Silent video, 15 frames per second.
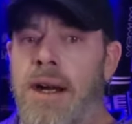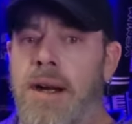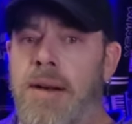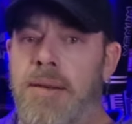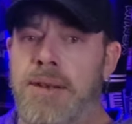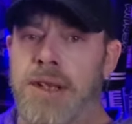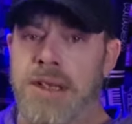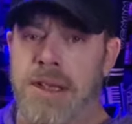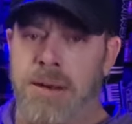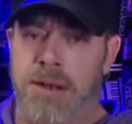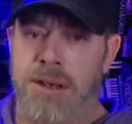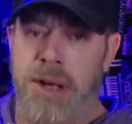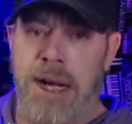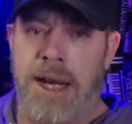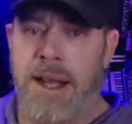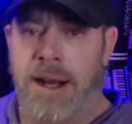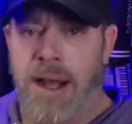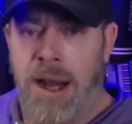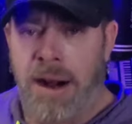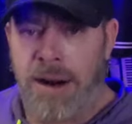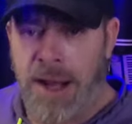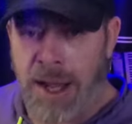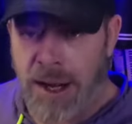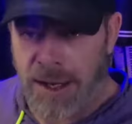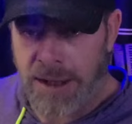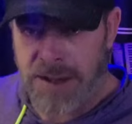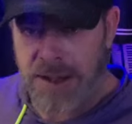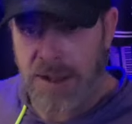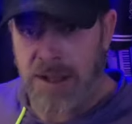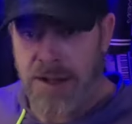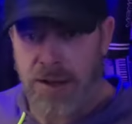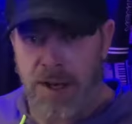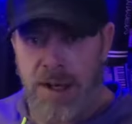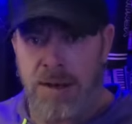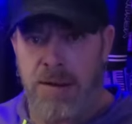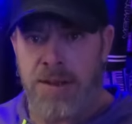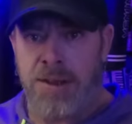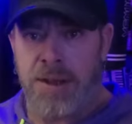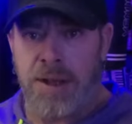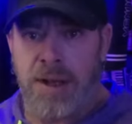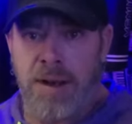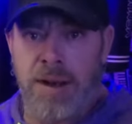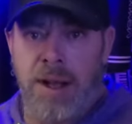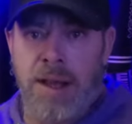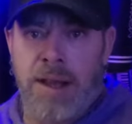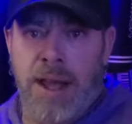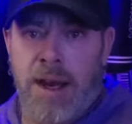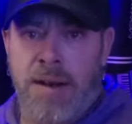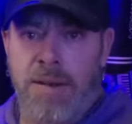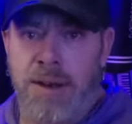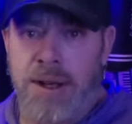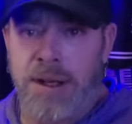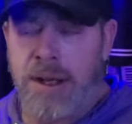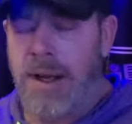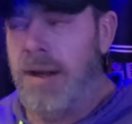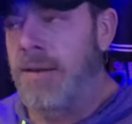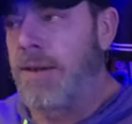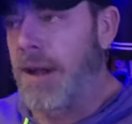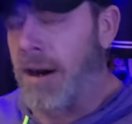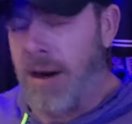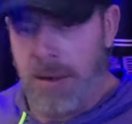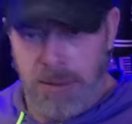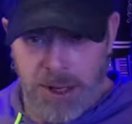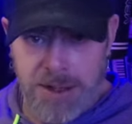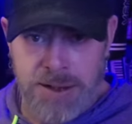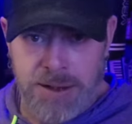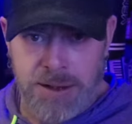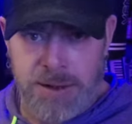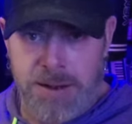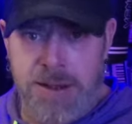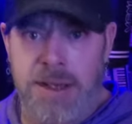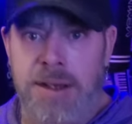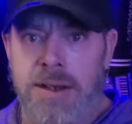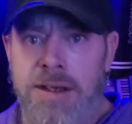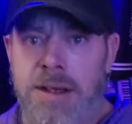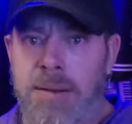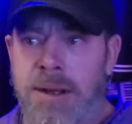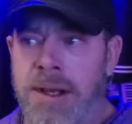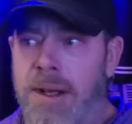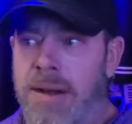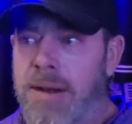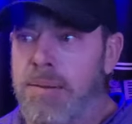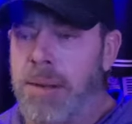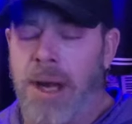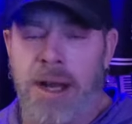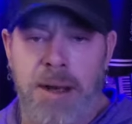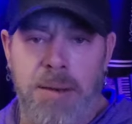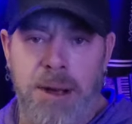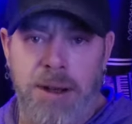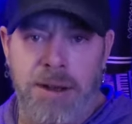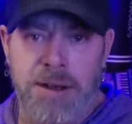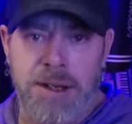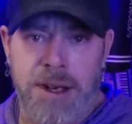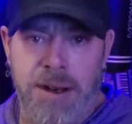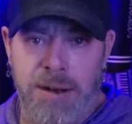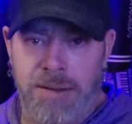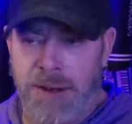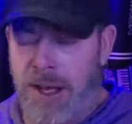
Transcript: um, since I was training at Iron Addicts and I trained with uh, a lot of the uh, the arm wrestlers and some of the bodybuilders here